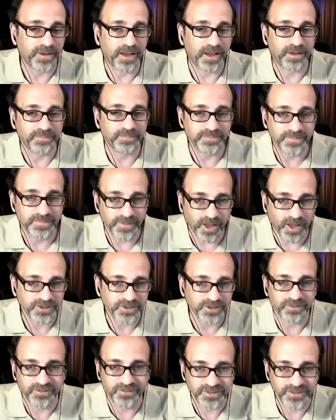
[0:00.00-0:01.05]
I'm
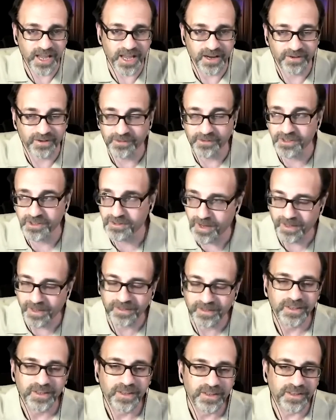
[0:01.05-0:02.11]
also a photographer as
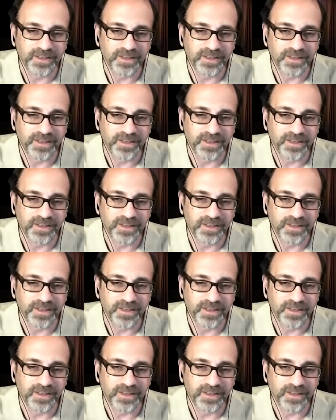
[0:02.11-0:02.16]
well.